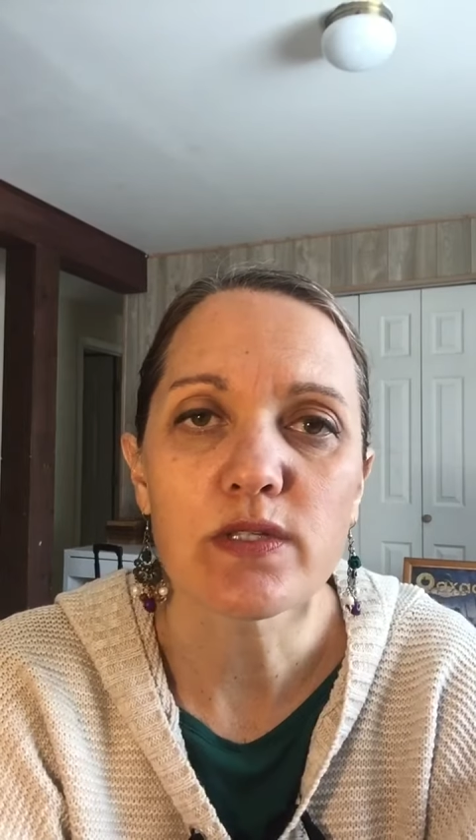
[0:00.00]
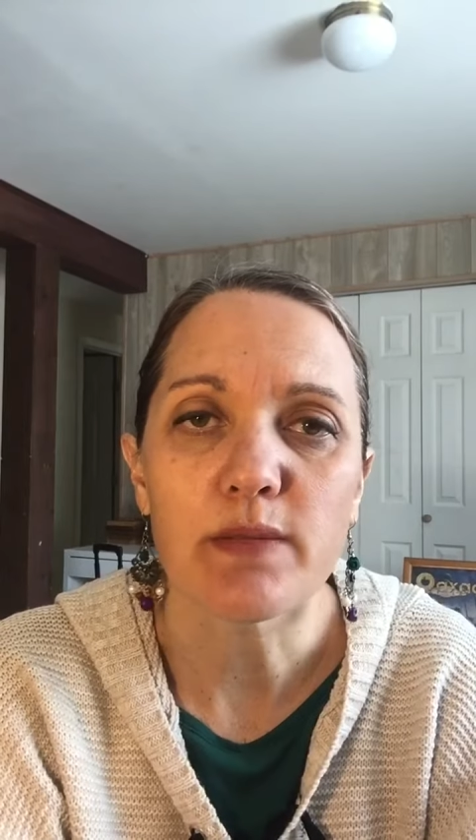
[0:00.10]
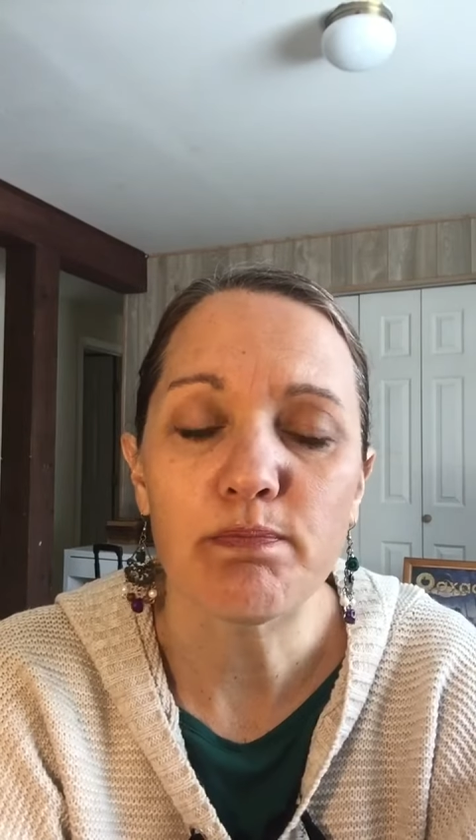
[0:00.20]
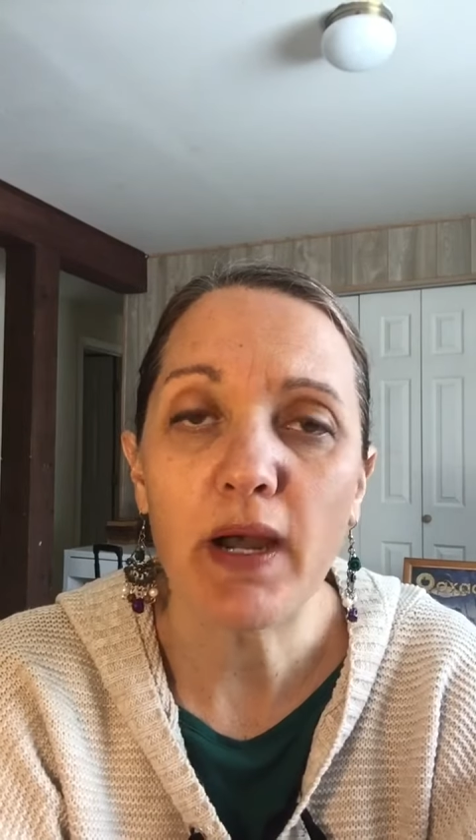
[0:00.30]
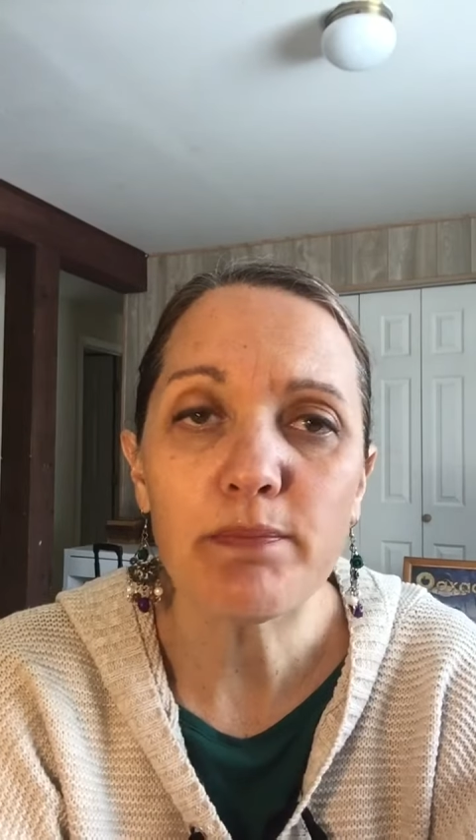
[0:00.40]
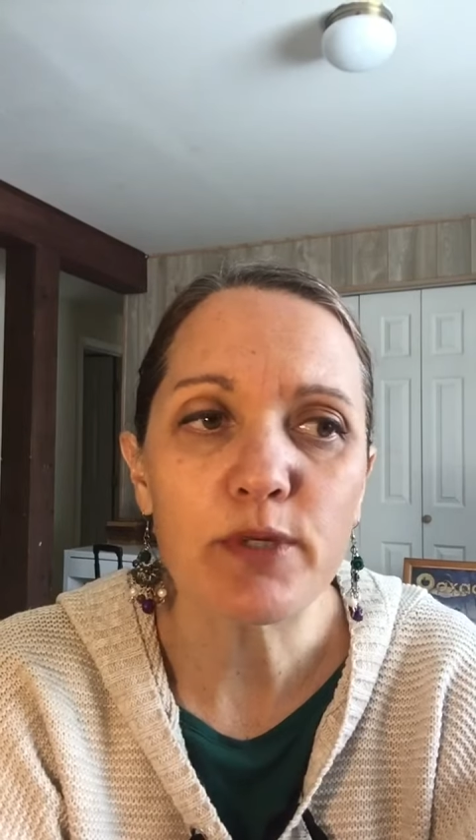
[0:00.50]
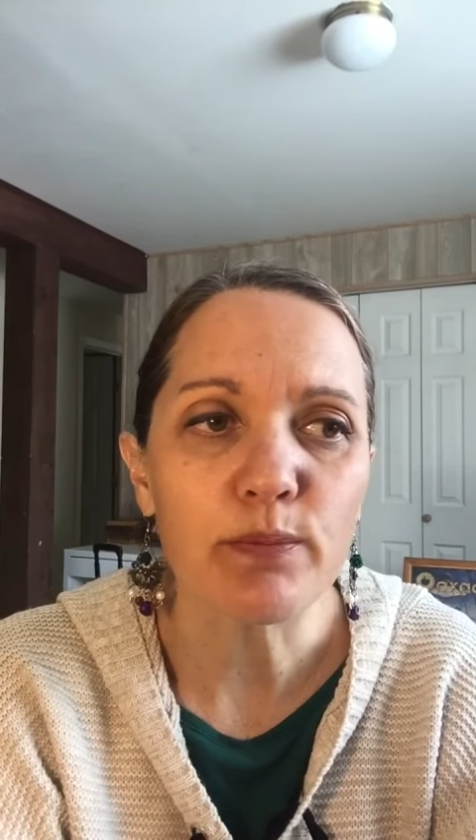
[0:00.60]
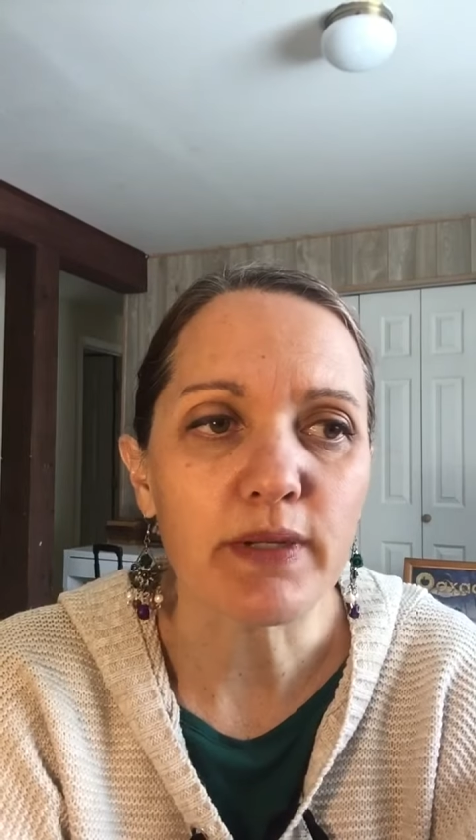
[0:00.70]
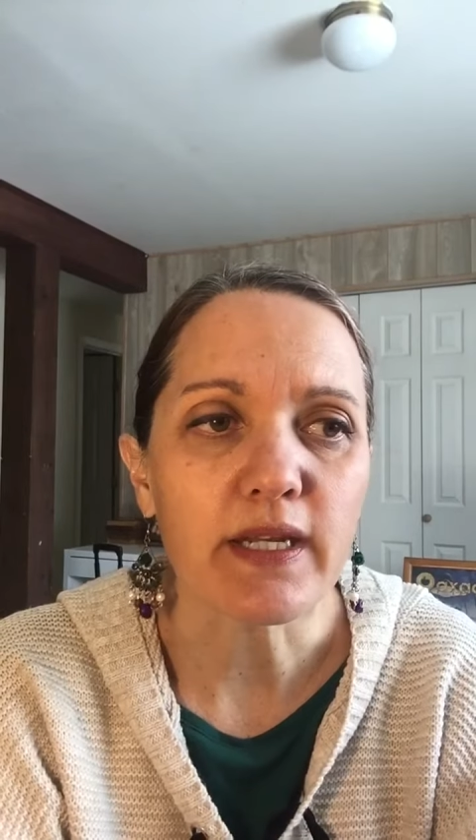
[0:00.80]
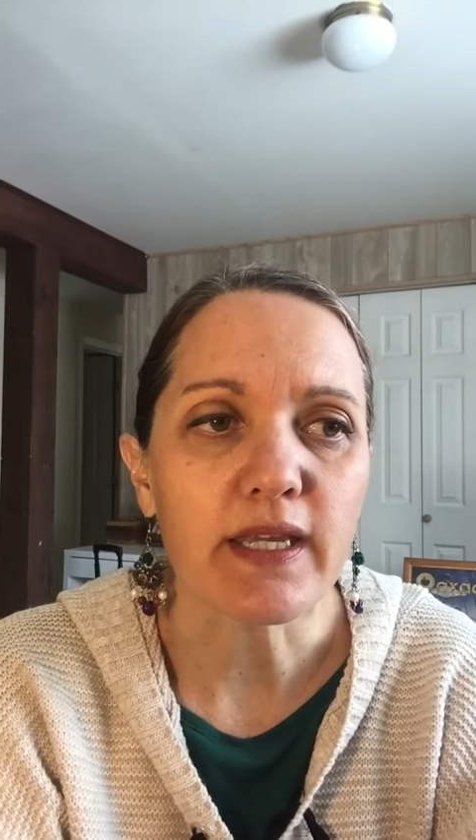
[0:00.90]
they popped
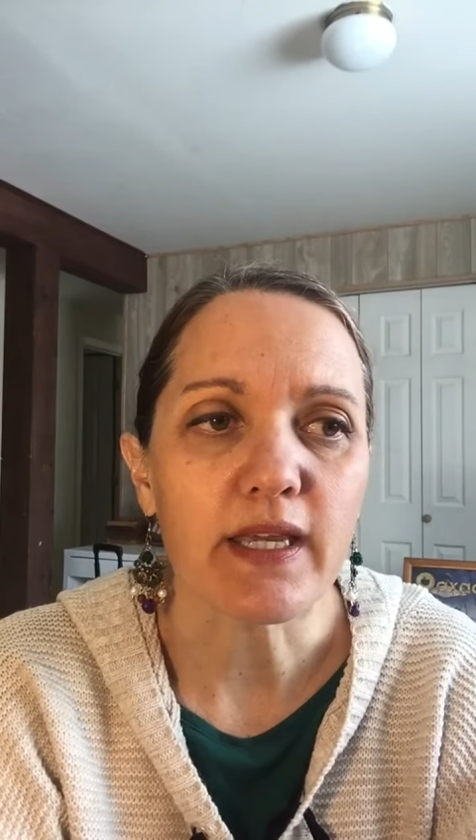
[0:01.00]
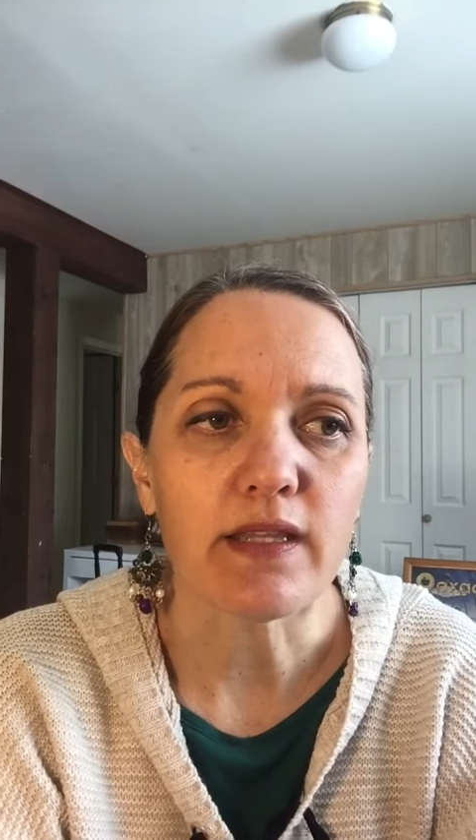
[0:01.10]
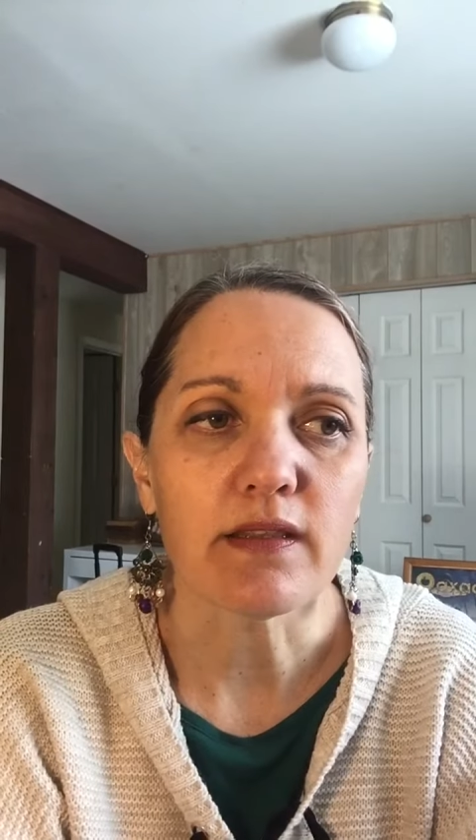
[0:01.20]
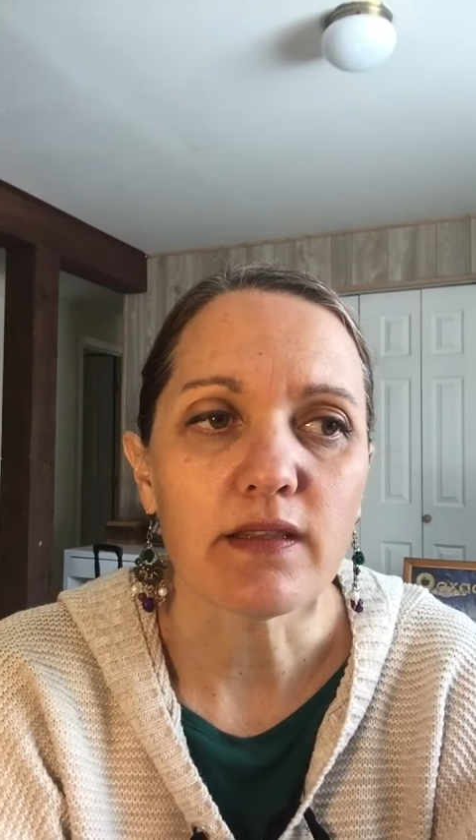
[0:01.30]
open again,